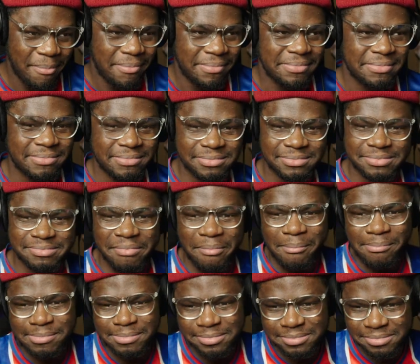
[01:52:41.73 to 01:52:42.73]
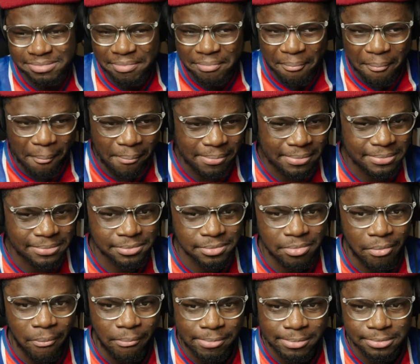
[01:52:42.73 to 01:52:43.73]
It's going to be another defeat for
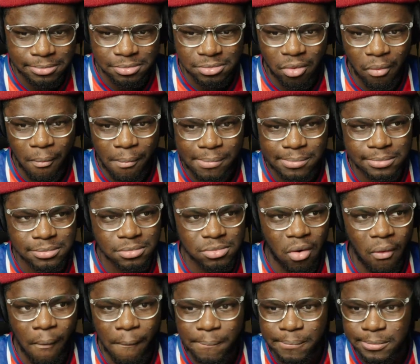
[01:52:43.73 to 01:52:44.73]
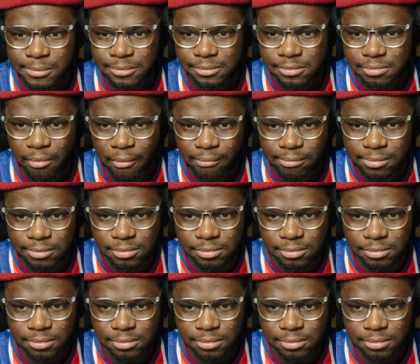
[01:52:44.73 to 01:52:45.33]
them in this fixture, surely now.